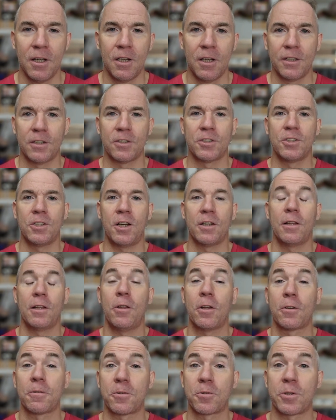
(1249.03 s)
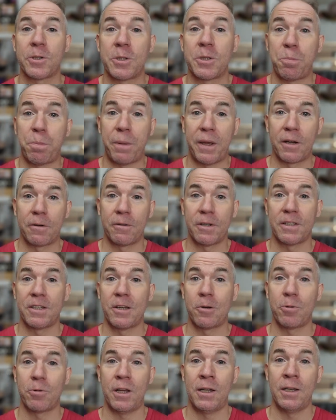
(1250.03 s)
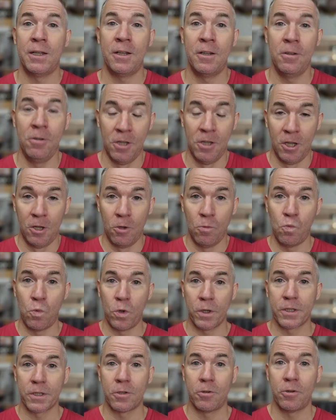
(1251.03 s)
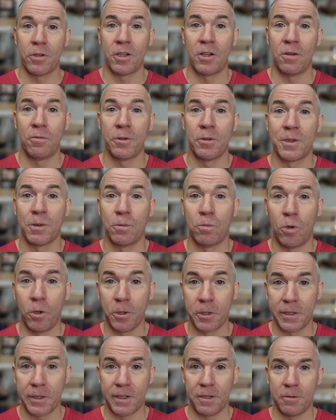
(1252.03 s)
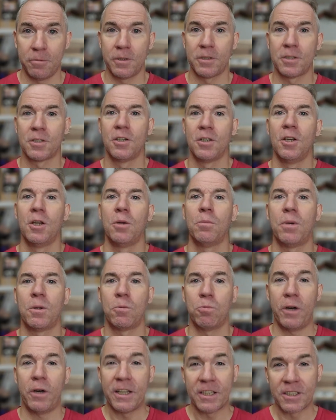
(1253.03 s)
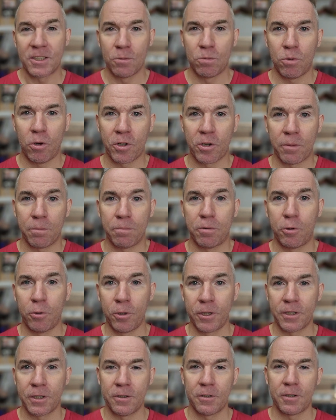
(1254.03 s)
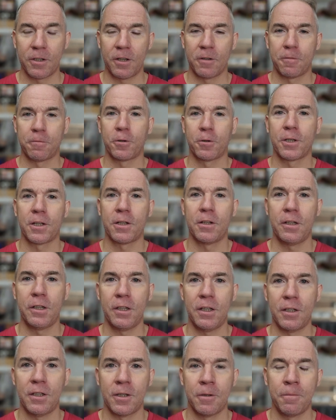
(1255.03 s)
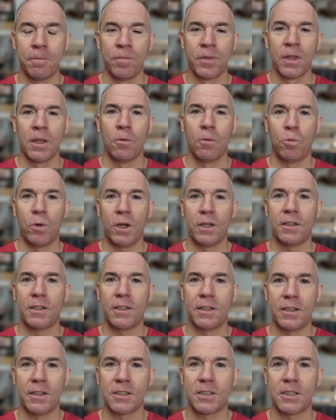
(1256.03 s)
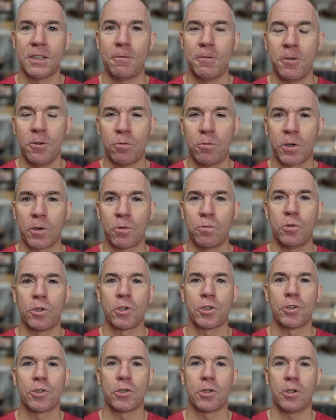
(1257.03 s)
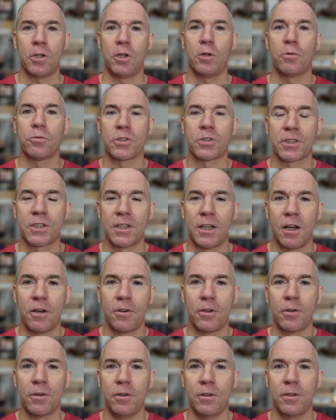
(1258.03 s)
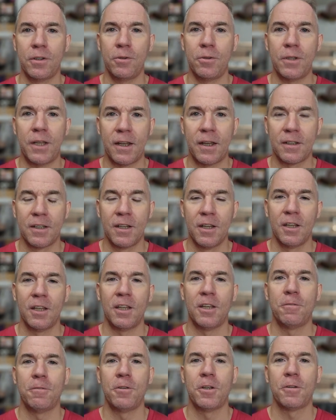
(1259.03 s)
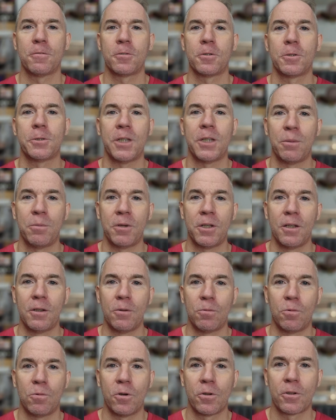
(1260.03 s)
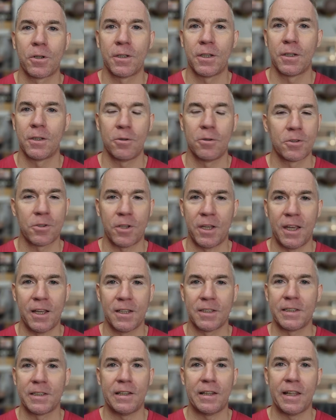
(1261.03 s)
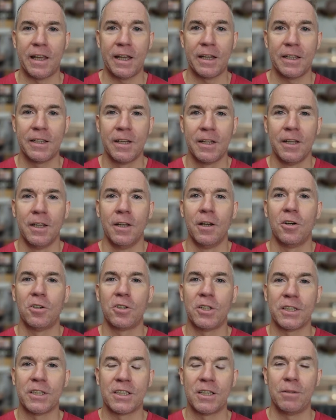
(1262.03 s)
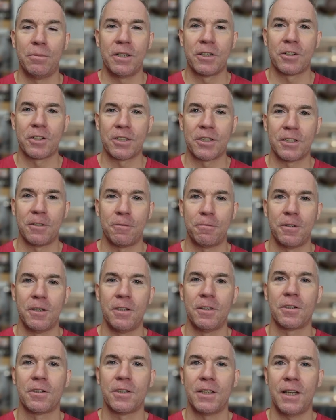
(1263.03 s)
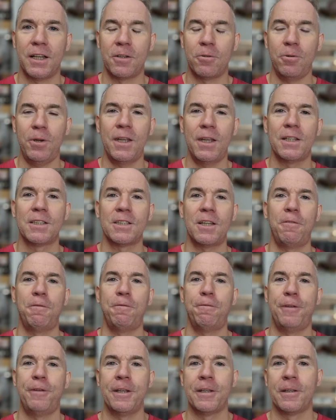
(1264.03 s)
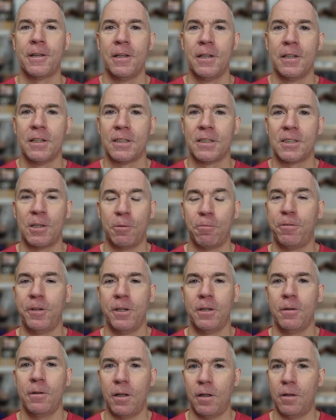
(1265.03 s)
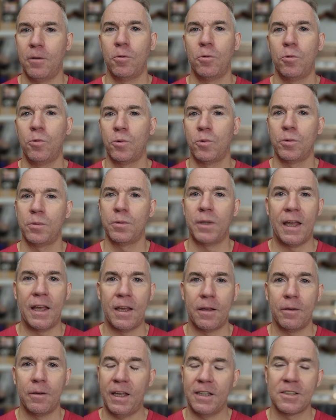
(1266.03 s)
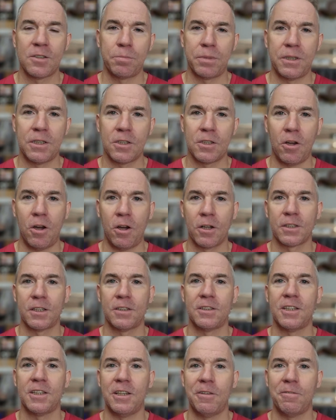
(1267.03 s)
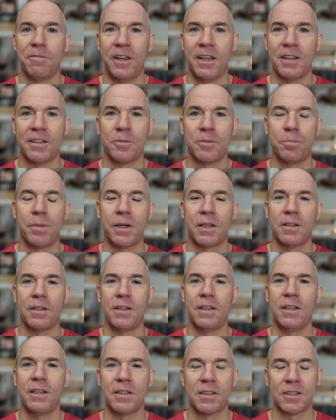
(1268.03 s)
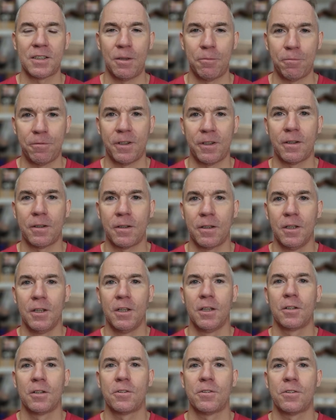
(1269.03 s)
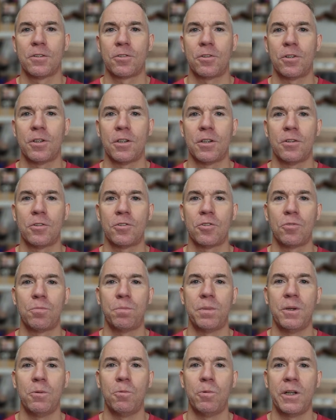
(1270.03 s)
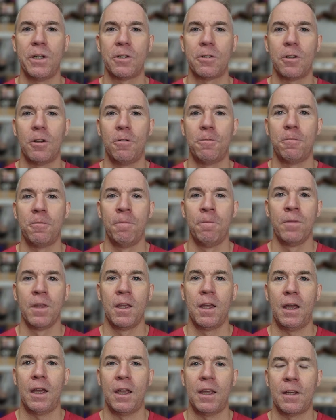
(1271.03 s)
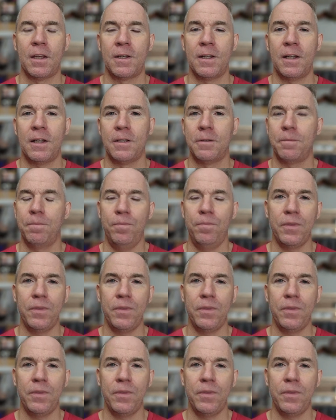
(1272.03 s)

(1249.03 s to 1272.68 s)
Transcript: There's not a lot of transparency right now what's going on with the water levels. But why is the water important for the cleaning? Well, it is if you want to wash your clothes. How are you going to do that if contaminated water that also has lead or some other stuff in there? That creates, I think, something hasn't been talked at the event, but it is something concerning you should be aware of. And I